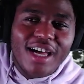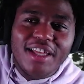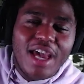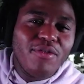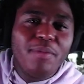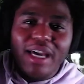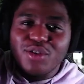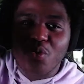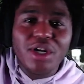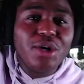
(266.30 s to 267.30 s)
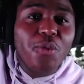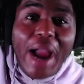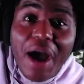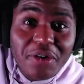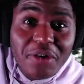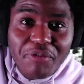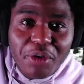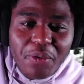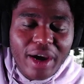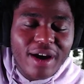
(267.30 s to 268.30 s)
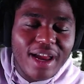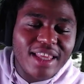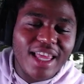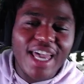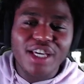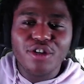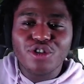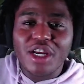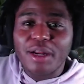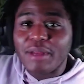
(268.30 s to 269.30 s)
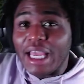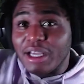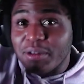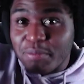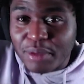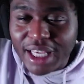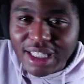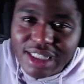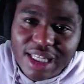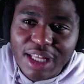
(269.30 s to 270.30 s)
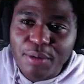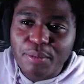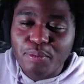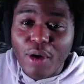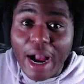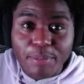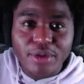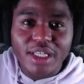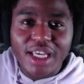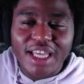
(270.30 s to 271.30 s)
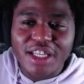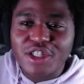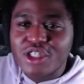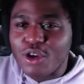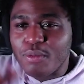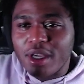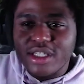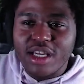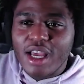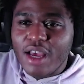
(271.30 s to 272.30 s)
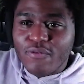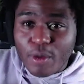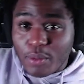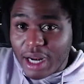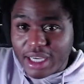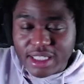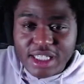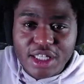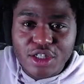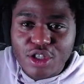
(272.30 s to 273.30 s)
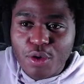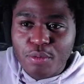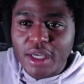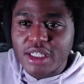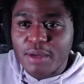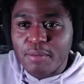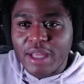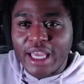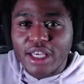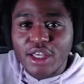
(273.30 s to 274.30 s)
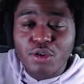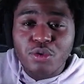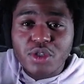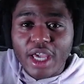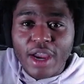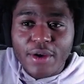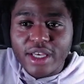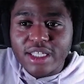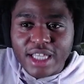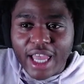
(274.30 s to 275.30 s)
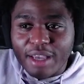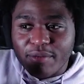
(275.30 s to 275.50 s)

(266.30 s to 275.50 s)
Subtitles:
everybody's running around everywhere, and like you're trying to like blink to them properly, and there's so much, from what I can see, there's so much like huge areas and like